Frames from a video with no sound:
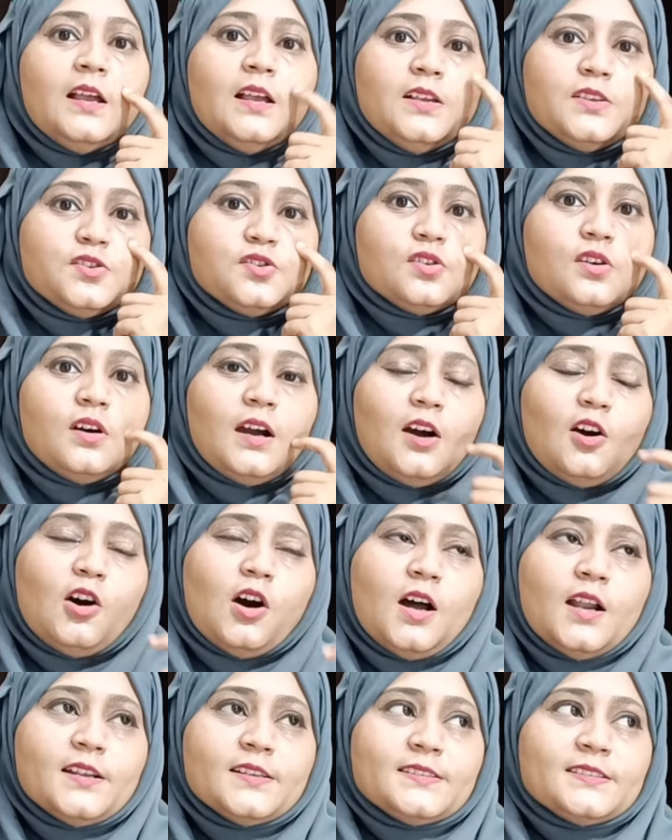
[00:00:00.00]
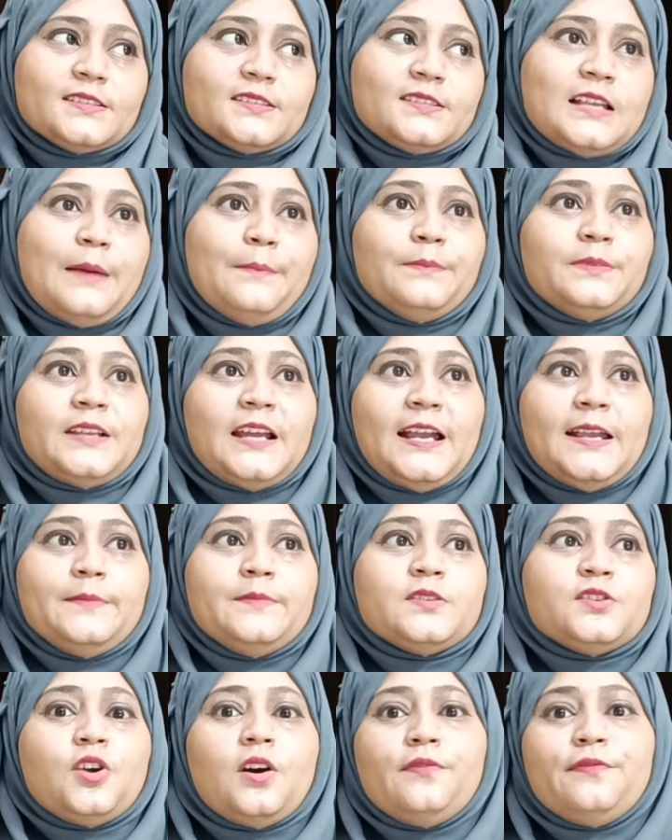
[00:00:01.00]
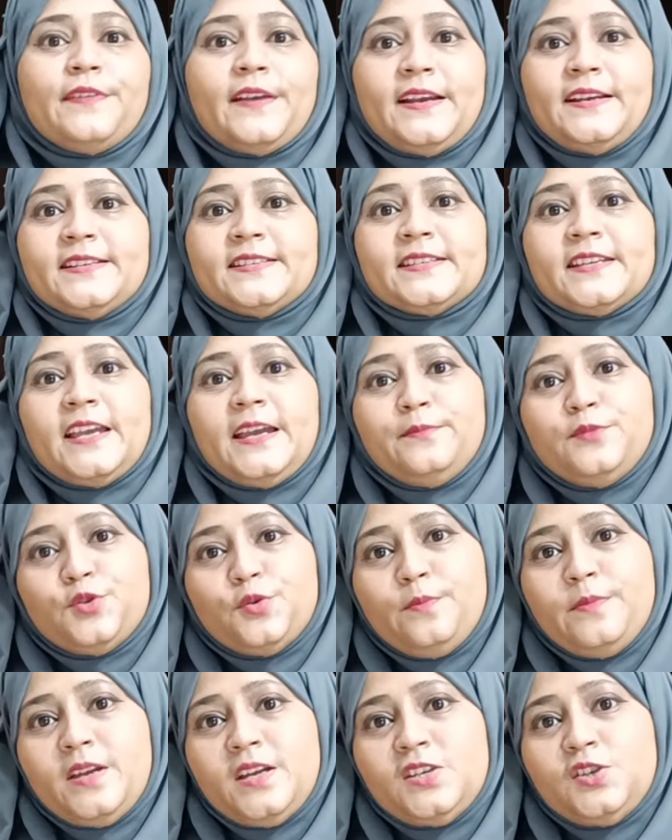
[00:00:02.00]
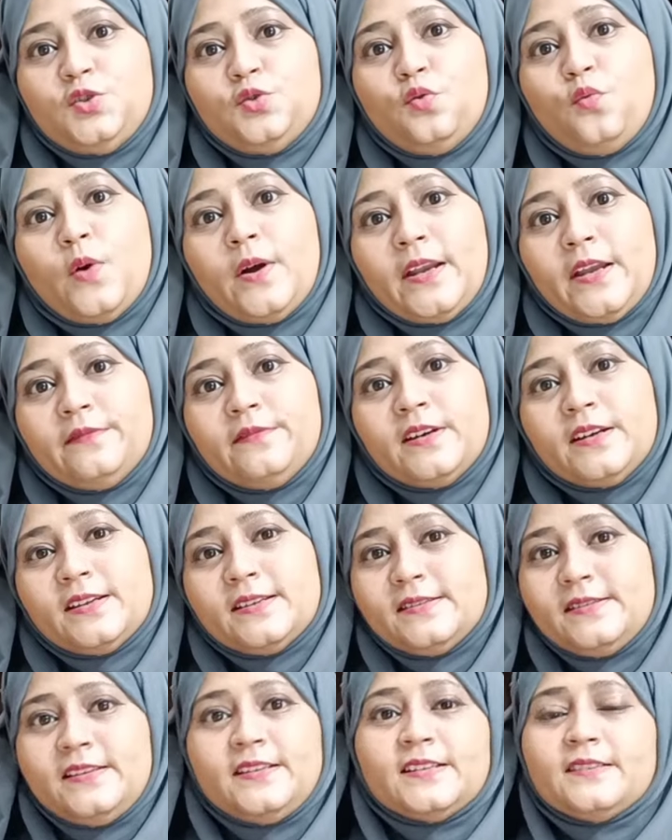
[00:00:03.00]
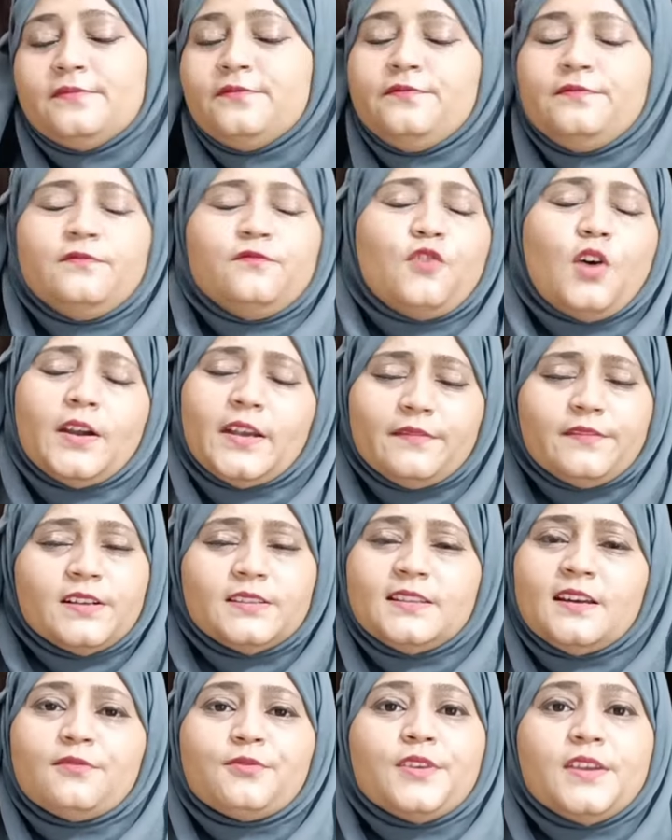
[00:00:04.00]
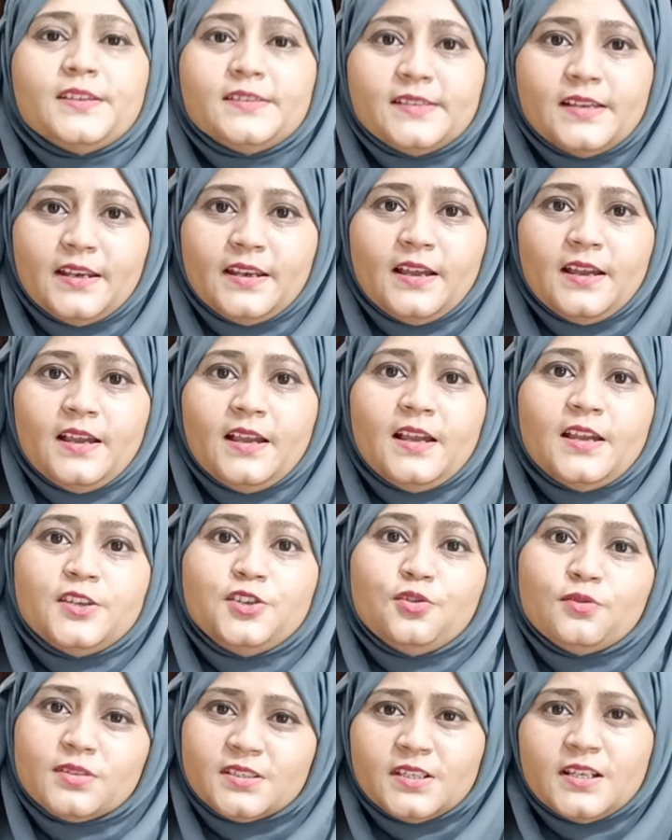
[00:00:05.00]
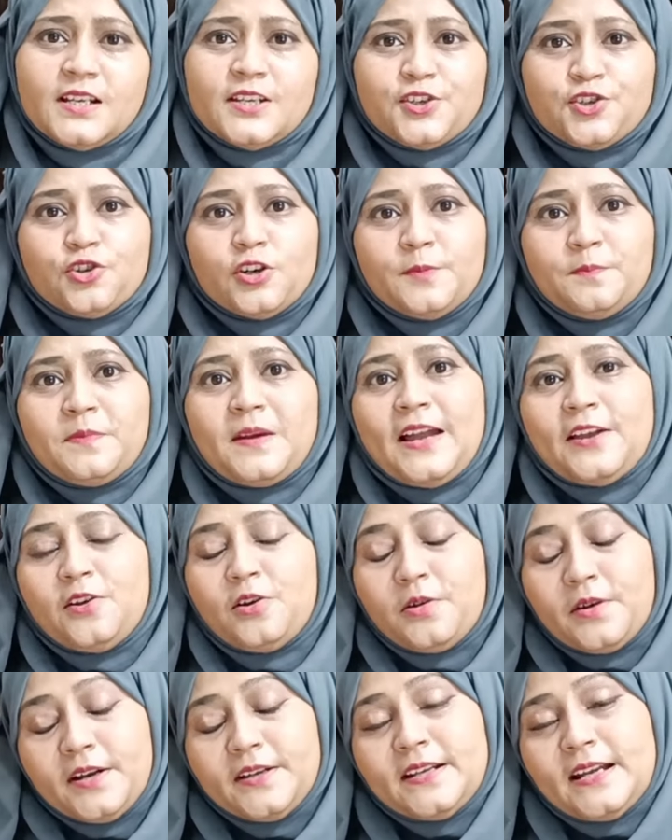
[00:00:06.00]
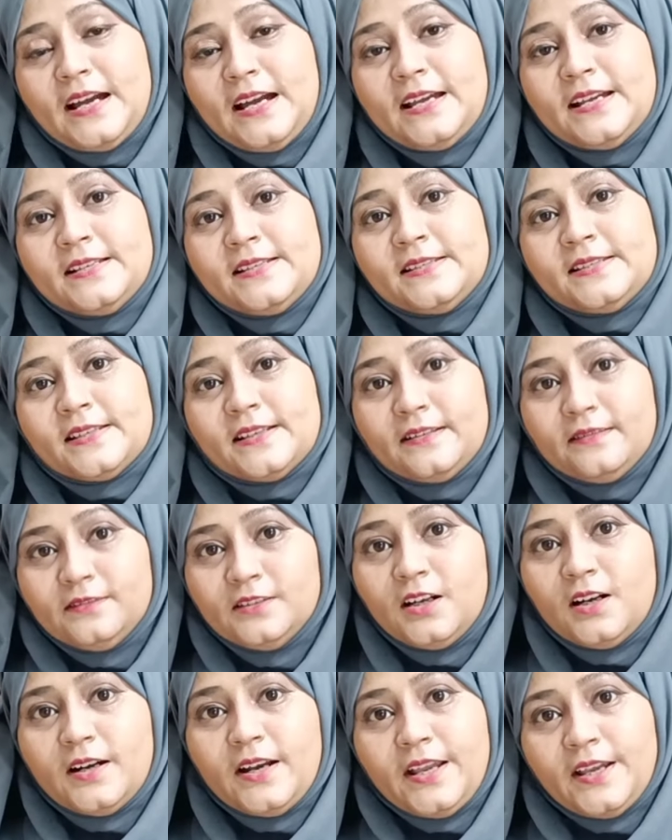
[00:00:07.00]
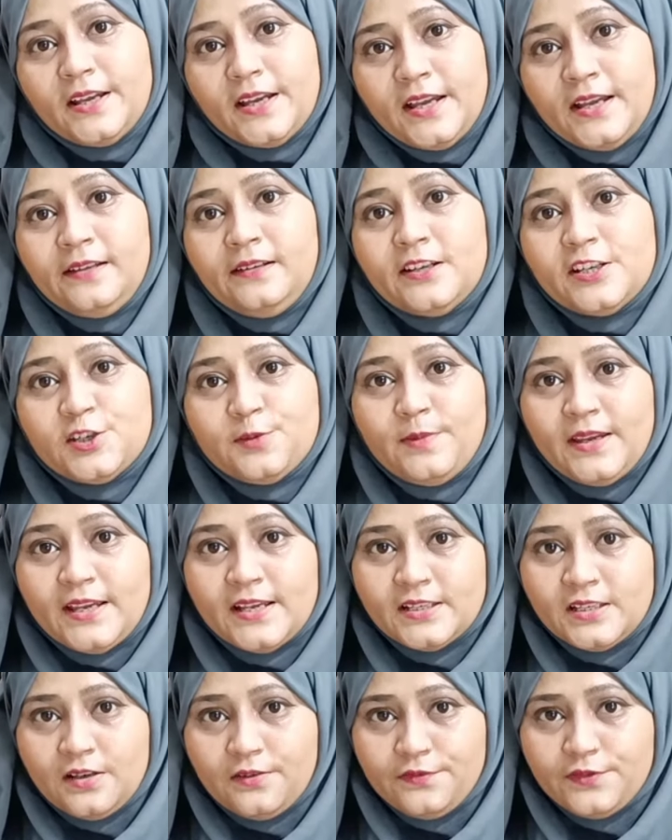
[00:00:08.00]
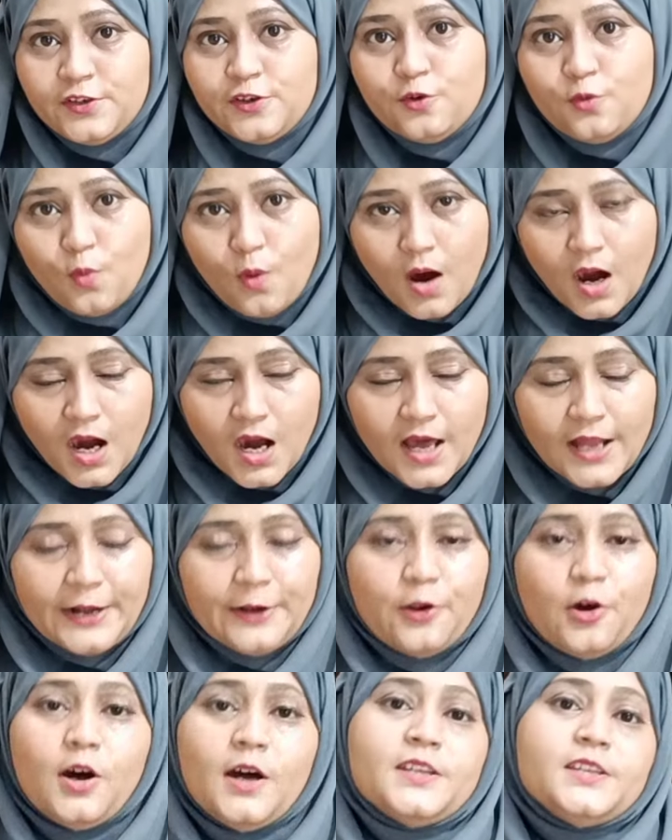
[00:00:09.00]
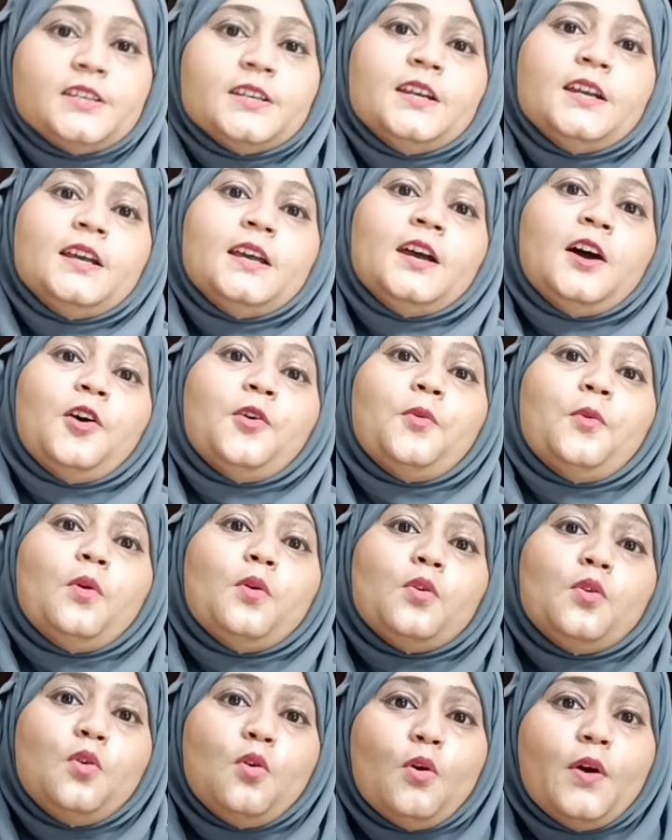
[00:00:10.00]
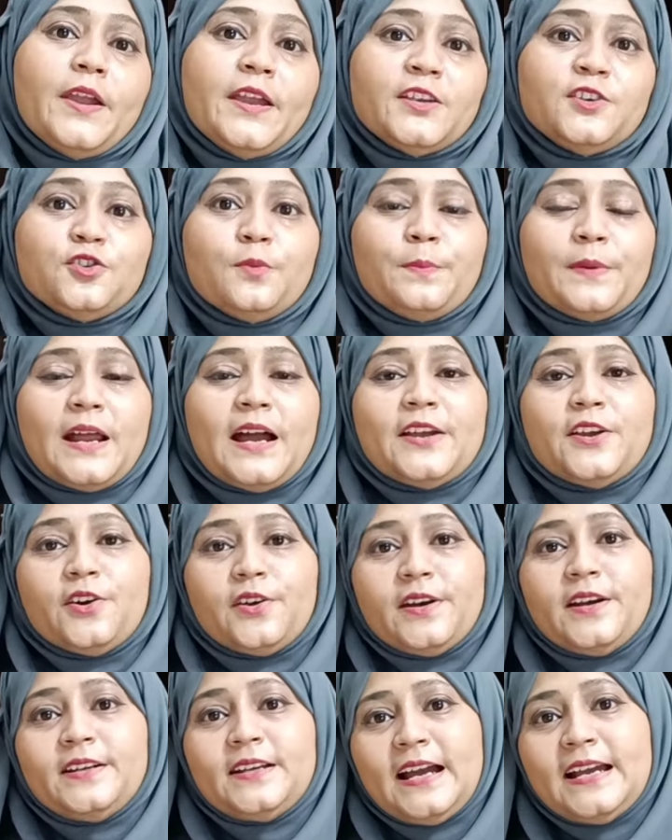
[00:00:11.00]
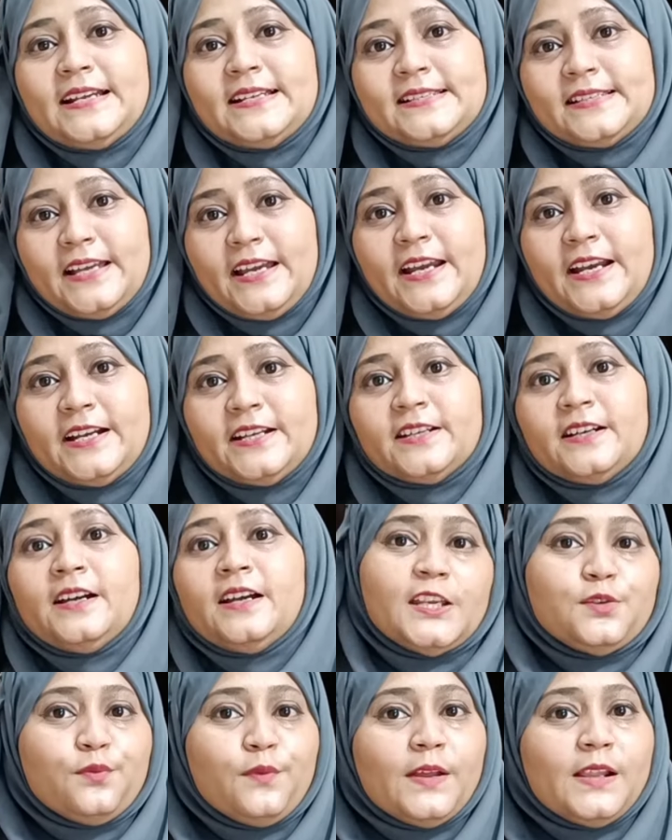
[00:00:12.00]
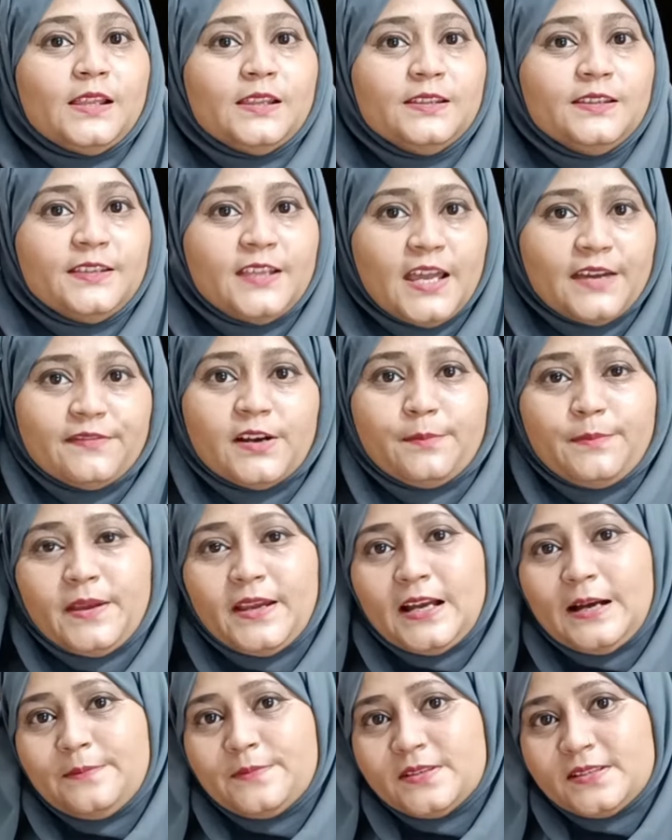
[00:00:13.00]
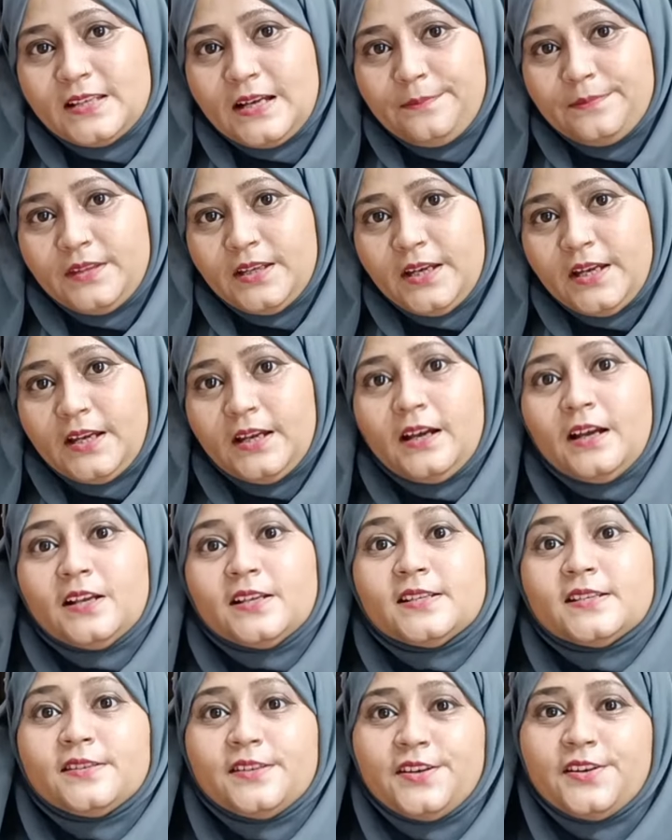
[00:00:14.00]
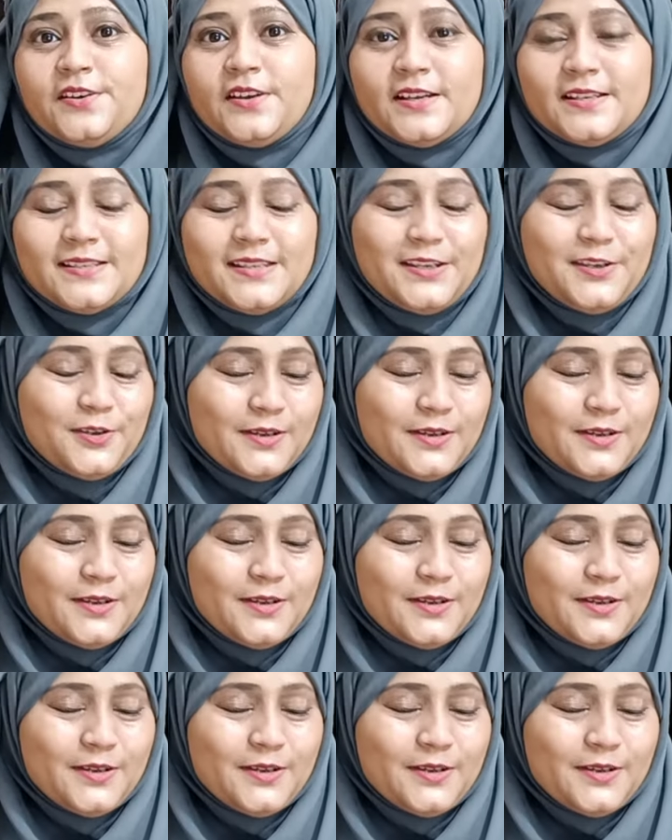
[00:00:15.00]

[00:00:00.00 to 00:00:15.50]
so or sometimes your friends came to meet you, whatever the reason, you still should prioritize learning English, because if you are not going to prioritize it, it will never become something serious in